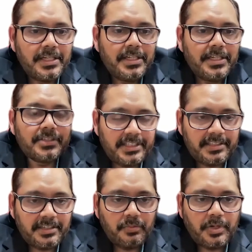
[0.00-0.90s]
So
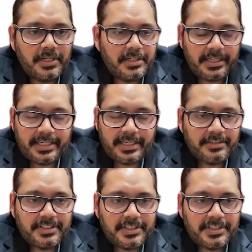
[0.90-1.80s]
either one, any
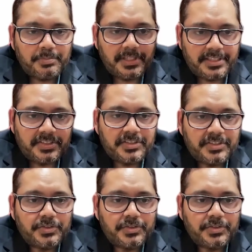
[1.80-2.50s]
of these places,